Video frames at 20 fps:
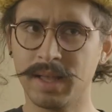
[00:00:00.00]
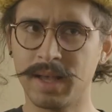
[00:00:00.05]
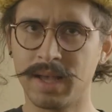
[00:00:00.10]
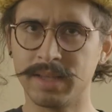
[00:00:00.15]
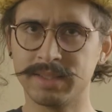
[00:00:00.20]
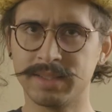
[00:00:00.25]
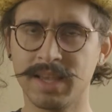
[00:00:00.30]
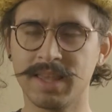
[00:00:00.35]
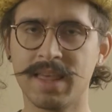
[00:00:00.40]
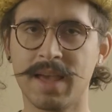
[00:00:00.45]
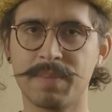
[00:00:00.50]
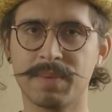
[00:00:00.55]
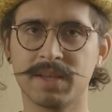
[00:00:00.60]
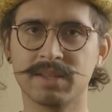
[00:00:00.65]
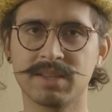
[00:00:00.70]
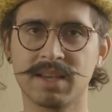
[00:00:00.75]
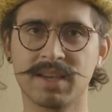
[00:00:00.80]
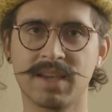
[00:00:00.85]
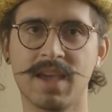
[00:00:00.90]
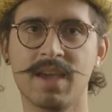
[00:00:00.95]
I say that
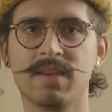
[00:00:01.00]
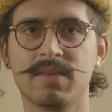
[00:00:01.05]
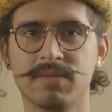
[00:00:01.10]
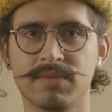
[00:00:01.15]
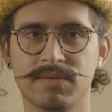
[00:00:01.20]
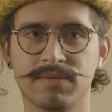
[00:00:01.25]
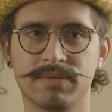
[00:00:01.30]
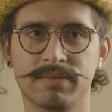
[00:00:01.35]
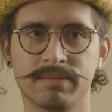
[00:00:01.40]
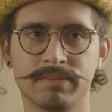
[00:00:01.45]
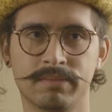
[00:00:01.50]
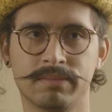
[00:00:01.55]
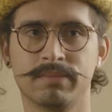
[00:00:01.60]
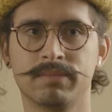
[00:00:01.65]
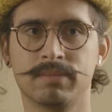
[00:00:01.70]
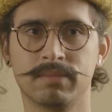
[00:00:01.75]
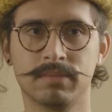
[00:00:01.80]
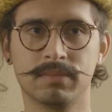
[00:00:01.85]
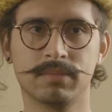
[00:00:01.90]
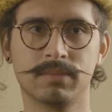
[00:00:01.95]
because I gave
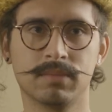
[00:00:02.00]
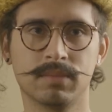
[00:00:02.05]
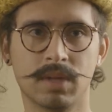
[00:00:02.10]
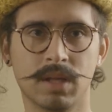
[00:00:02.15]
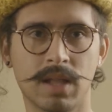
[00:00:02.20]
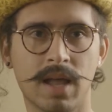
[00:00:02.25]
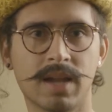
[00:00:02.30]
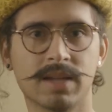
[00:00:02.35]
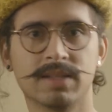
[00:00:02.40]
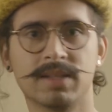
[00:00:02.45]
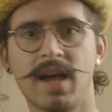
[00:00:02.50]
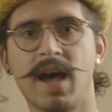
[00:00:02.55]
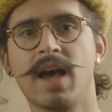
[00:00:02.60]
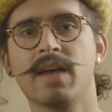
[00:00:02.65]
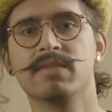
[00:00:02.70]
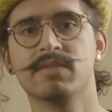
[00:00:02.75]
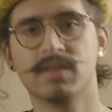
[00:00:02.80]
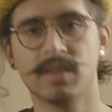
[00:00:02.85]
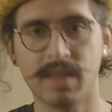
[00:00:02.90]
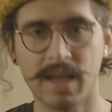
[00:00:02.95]
a lot of
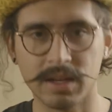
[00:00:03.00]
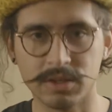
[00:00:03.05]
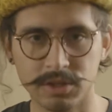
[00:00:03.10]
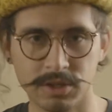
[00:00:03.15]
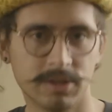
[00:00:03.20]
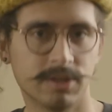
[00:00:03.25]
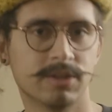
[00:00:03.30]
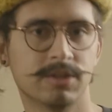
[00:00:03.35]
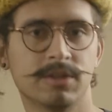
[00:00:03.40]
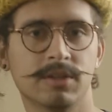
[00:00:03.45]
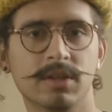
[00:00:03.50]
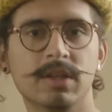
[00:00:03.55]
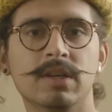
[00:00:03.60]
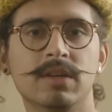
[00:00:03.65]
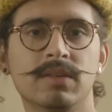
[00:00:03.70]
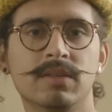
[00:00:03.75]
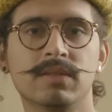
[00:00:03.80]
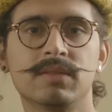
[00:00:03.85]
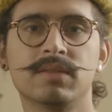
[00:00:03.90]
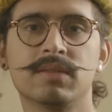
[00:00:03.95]
tithes to that church, you
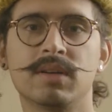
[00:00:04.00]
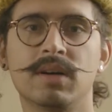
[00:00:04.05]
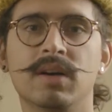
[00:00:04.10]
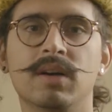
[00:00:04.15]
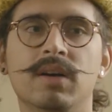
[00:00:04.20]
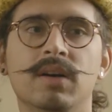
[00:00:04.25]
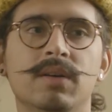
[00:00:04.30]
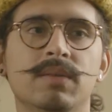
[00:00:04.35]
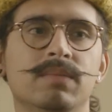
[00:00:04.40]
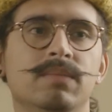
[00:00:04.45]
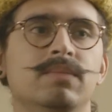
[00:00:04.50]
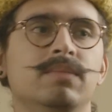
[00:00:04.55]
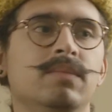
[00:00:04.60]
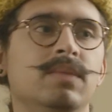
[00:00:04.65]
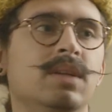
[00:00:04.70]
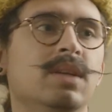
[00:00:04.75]
know.